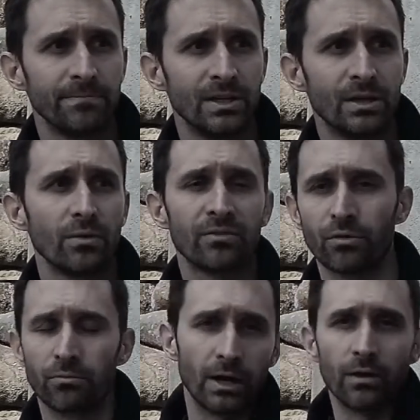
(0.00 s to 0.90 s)
you don't have to
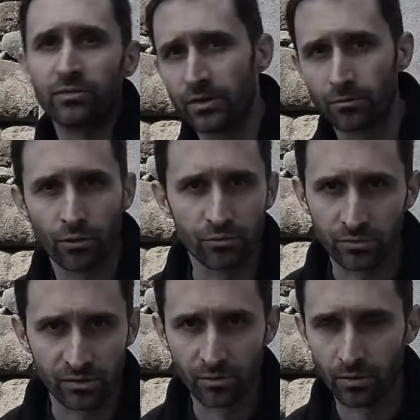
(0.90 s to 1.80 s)
run out to the grocery
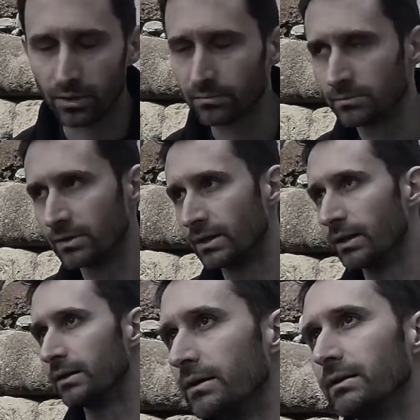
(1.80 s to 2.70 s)
store, in,
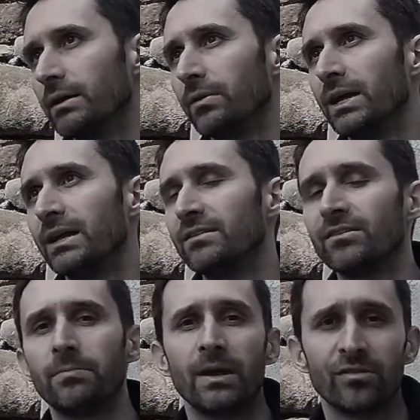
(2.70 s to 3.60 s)
you know, in
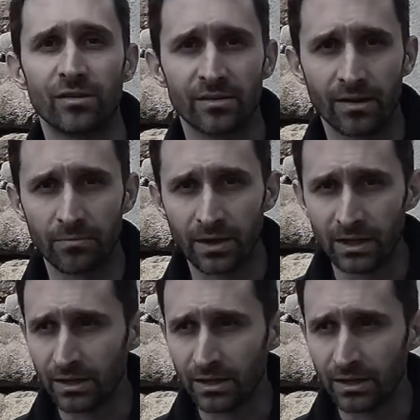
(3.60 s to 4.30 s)
anticipation of something.